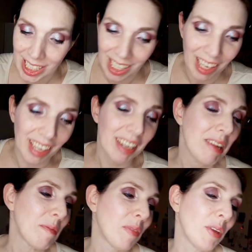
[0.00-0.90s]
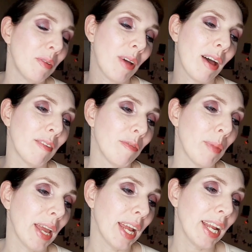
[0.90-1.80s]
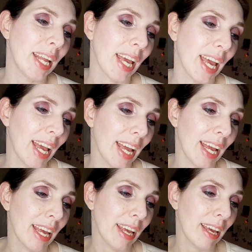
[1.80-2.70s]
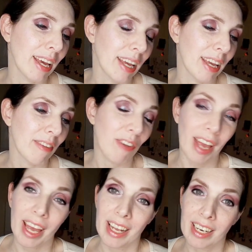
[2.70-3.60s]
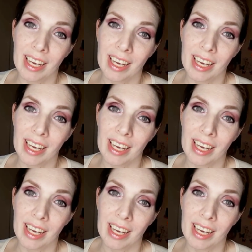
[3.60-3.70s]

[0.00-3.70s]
You have made a fan out of me.